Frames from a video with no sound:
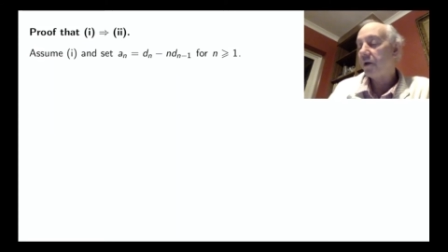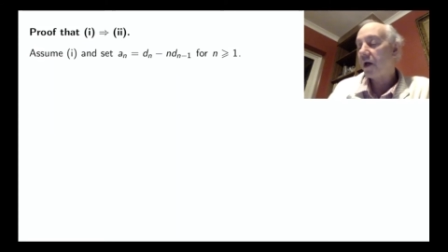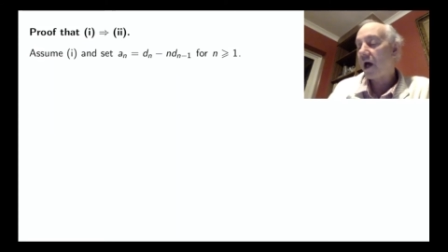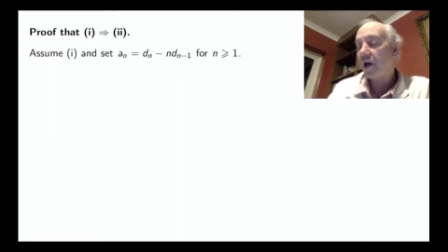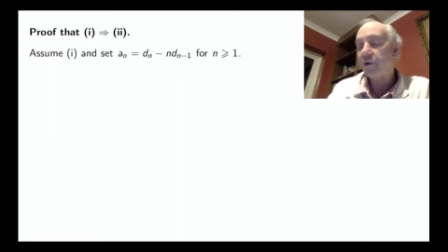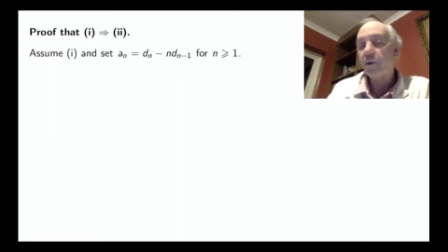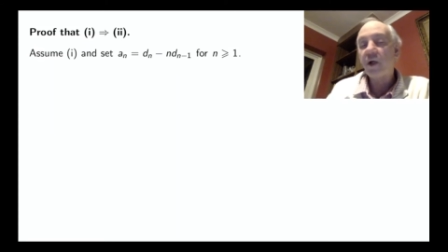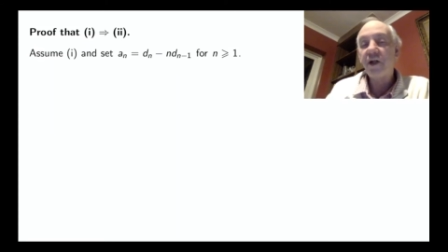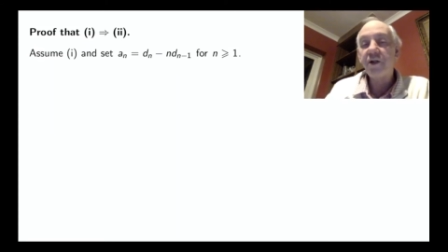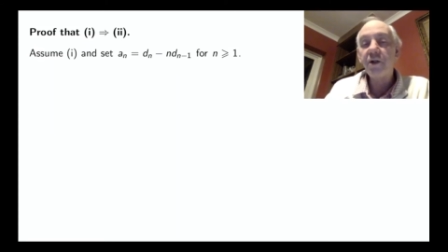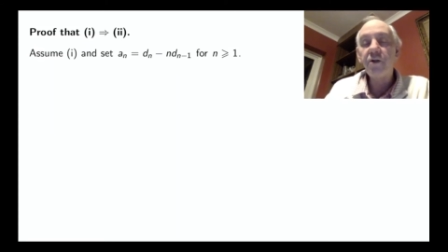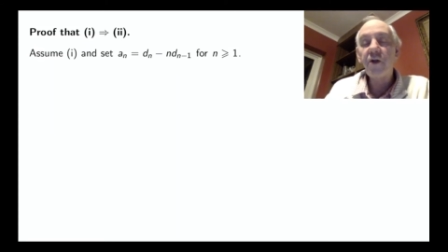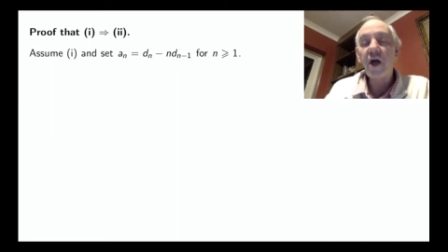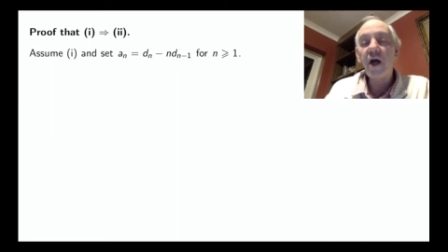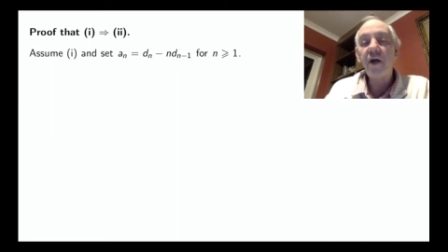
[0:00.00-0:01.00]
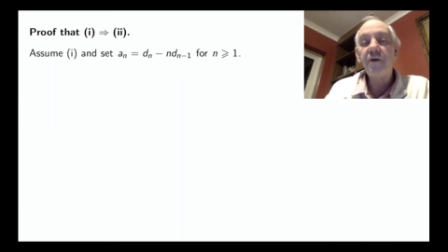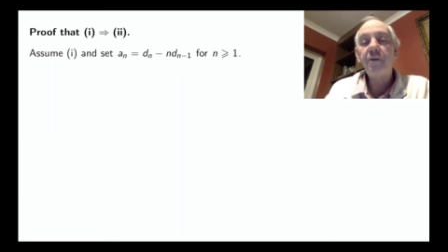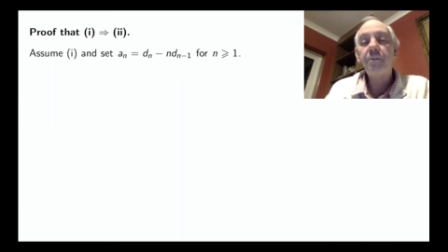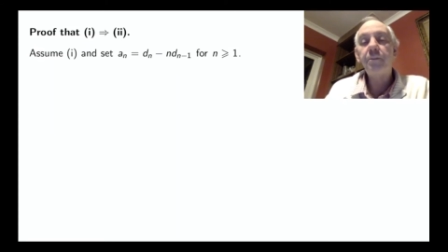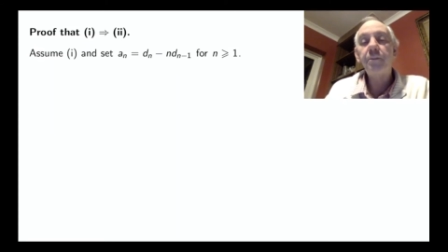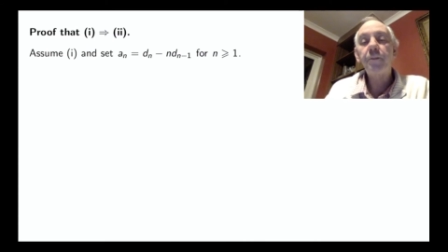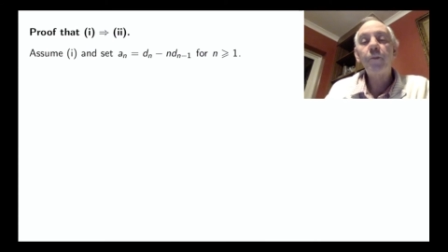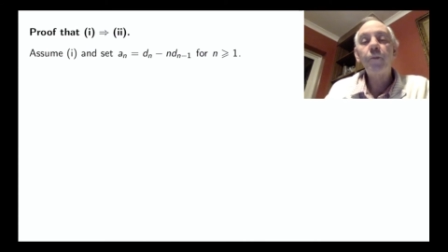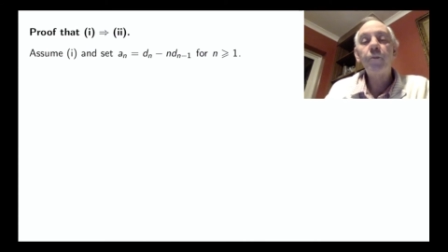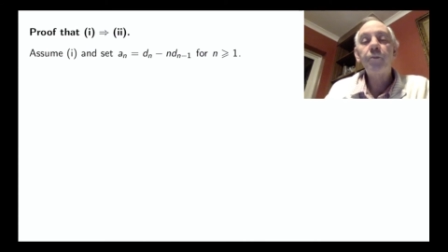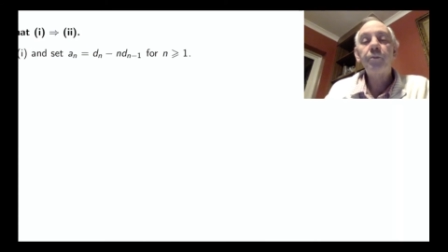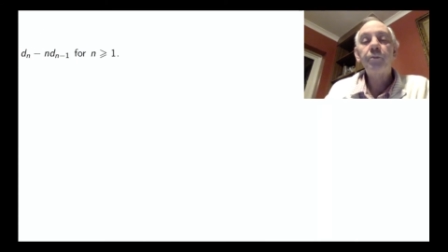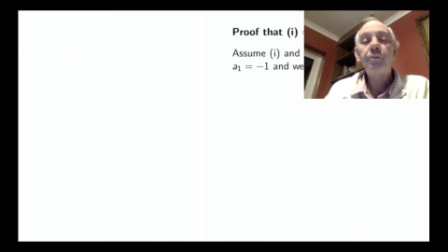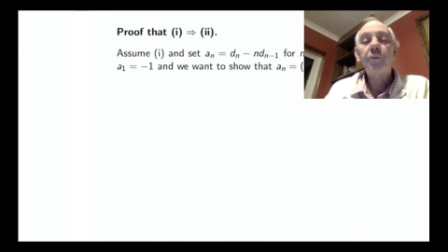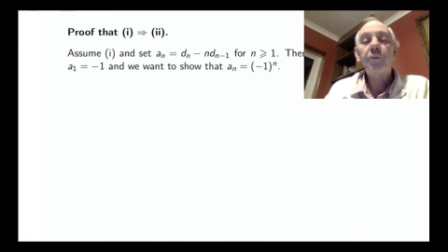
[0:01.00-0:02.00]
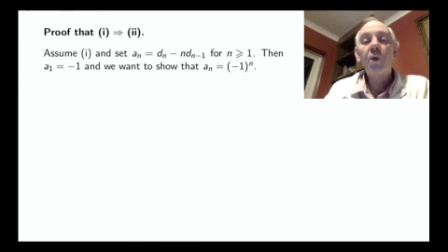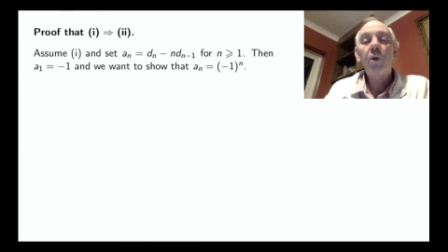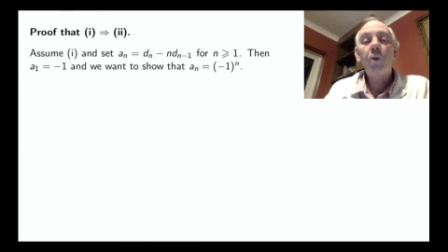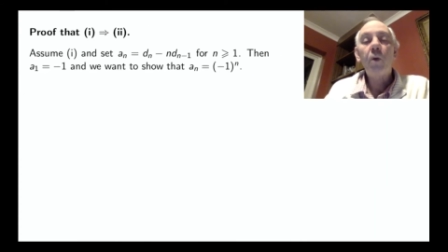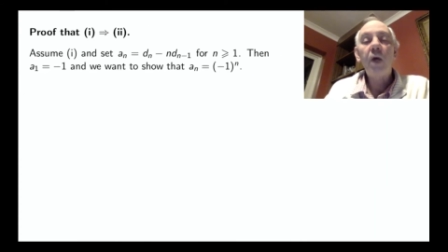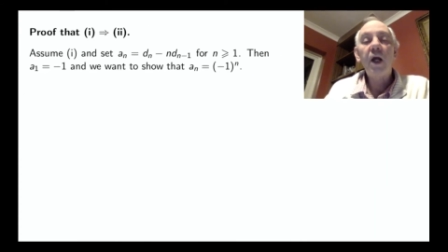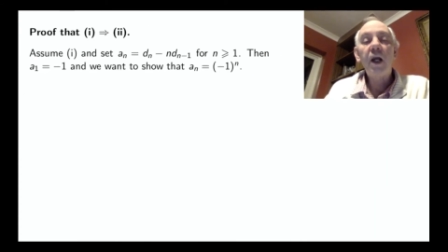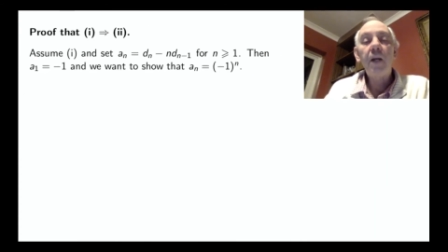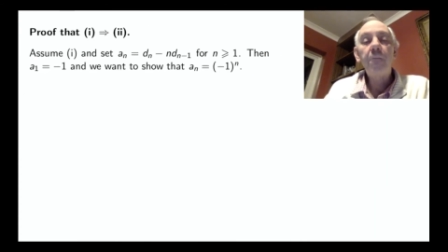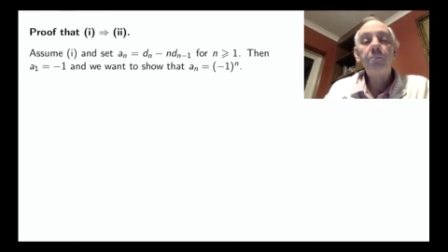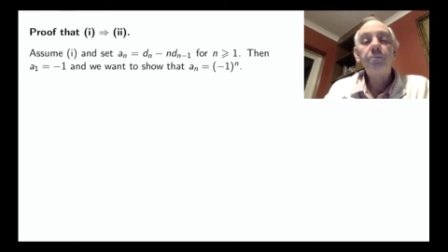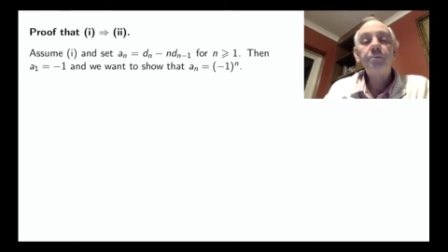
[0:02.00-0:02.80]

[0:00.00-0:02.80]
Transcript: How do I do that? Well,